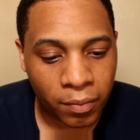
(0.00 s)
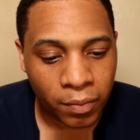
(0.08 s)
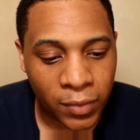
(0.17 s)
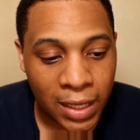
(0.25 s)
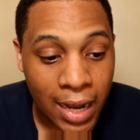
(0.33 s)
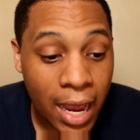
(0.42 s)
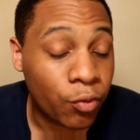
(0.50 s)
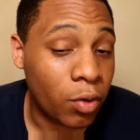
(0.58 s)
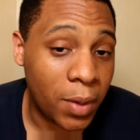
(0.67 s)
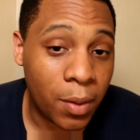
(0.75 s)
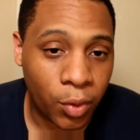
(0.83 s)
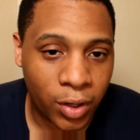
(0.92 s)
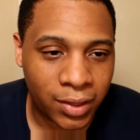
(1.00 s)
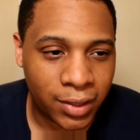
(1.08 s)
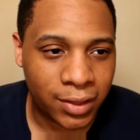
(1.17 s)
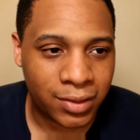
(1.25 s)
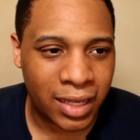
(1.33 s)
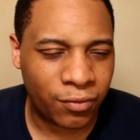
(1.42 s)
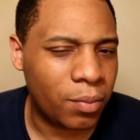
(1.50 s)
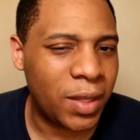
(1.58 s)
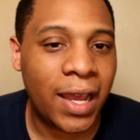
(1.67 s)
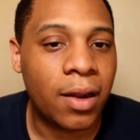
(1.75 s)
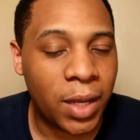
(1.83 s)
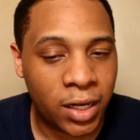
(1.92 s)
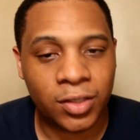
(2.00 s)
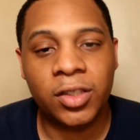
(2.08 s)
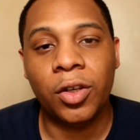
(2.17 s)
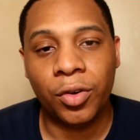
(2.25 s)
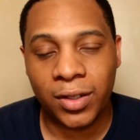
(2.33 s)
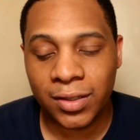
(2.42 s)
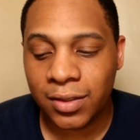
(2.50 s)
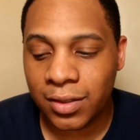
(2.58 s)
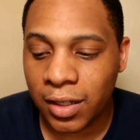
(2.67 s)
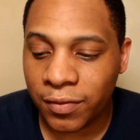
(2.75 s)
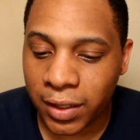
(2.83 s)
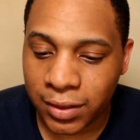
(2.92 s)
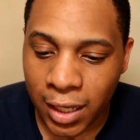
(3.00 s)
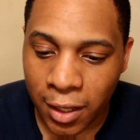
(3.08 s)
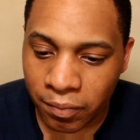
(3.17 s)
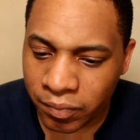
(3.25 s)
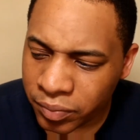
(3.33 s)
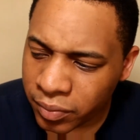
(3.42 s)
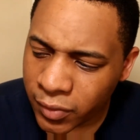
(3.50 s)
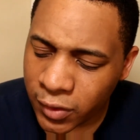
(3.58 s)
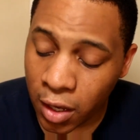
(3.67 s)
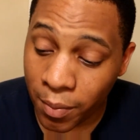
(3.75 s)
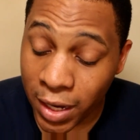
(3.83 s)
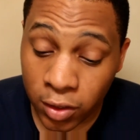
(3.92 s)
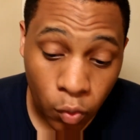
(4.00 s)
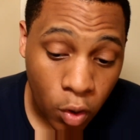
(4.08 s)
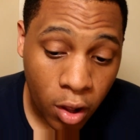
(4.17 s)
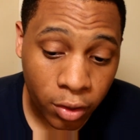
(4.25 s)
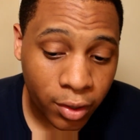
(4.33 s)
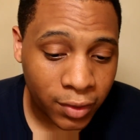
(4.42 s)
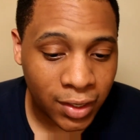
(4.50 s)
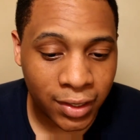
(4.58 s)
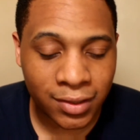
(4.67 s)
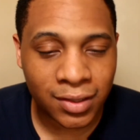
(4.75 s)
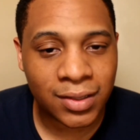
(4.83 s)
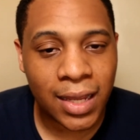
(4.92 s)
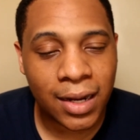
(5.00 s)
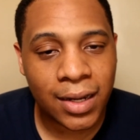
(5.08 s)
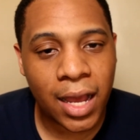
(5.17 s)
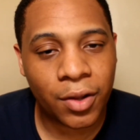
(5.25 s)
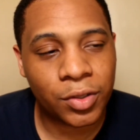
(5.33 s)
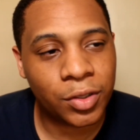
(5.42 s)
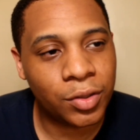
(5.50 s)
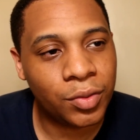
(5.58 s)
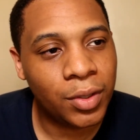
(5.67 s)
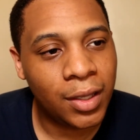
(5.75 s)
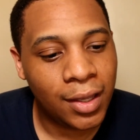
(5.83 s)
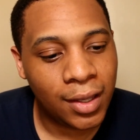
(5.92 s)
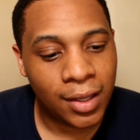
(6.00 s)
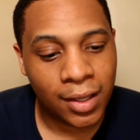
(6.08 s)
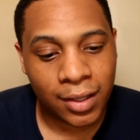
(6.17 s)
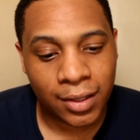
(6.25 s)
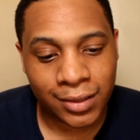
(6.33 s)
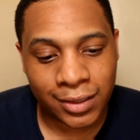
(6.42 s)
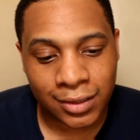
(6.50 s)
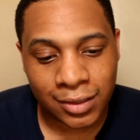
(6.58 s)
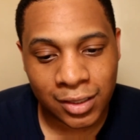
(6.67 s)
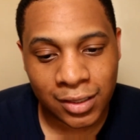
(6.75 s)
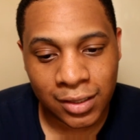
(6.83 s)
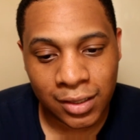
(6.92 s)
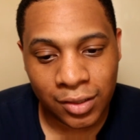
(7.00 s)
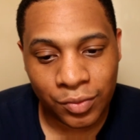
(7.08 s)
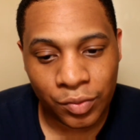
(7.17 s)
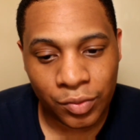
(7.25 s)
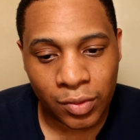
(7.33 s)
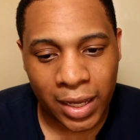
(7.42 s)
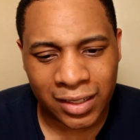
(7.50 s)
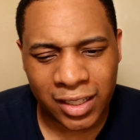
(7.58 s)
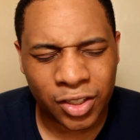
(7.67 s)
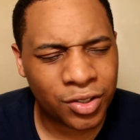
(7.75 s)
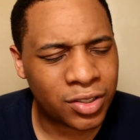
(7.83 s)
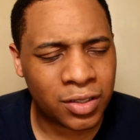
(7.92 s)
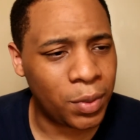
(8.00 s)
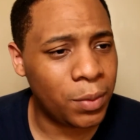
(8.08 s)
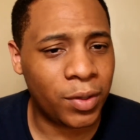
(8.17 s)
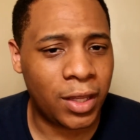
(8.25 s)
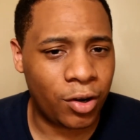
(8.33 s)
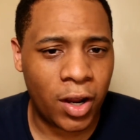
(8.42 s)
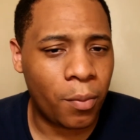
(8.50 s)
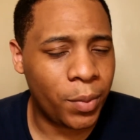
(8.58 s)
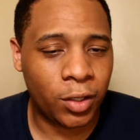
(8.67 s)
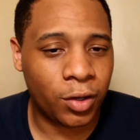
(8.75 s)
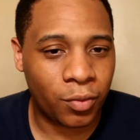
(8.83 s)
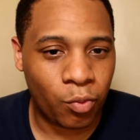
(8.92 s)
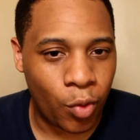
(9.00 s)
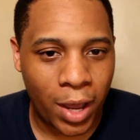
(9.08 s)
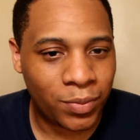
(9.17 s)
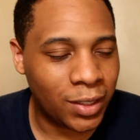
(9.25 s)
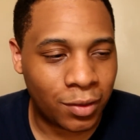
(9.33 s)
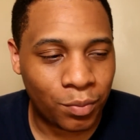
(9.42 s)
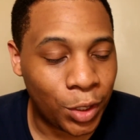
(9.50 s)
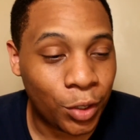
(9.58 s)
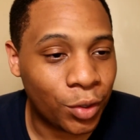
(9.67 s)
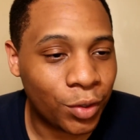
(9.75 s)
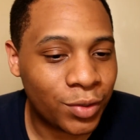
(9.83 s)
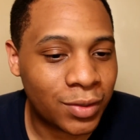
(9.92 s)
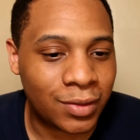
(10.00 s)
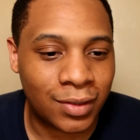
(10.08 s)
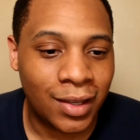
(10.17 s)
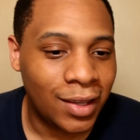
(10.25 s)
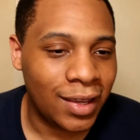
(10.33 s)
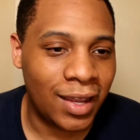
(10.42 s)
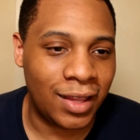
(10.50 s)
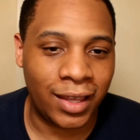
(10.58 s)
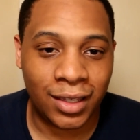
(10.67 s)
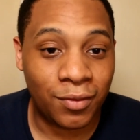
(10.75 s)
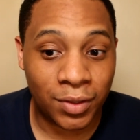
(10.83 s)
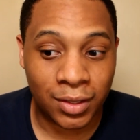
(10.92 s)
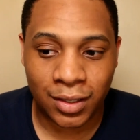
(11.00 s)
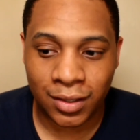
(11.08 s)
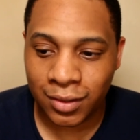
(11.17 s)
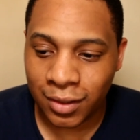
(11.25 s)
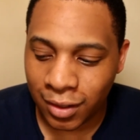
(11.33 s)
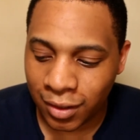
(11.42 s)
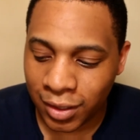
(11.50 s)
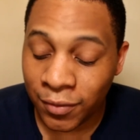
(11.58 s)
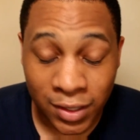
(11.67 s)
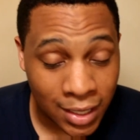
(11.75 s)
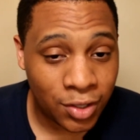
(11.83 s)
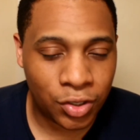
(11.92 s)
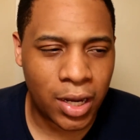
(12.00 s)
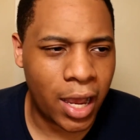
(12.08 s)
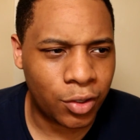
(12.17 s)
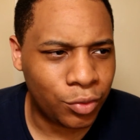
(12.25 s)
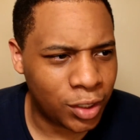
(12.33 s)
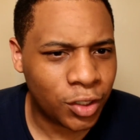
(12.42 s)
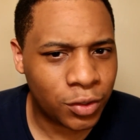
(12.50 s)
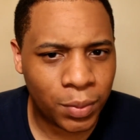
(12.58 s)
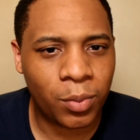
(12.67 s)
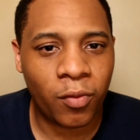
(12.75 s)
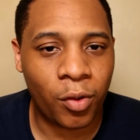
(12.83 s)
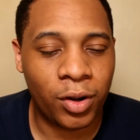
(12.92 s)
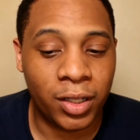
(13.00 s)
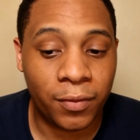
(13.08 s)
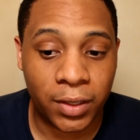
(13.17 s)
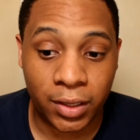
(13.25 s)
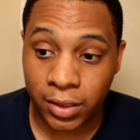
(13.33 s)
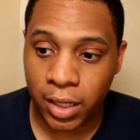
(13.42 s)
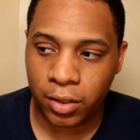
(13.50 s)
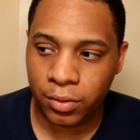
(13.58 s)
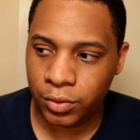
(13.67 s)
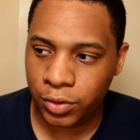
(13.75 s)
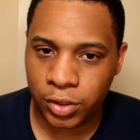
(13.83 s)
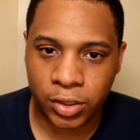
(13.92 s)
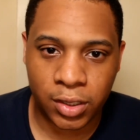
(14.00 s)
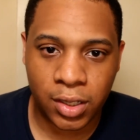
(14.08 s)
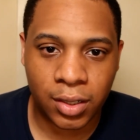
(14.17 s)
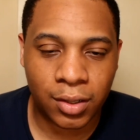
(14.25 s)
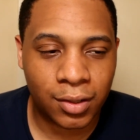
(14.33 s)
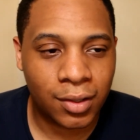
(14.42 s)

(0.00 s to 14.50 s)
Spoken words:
that I remember, at least, like from the animated series and stuff like that. Amanda Waller, I think, is a standout too. She like kills the people that are helping her wipe the computers, and like even the even Deadshot, who kills people for a living, is like, oh shit.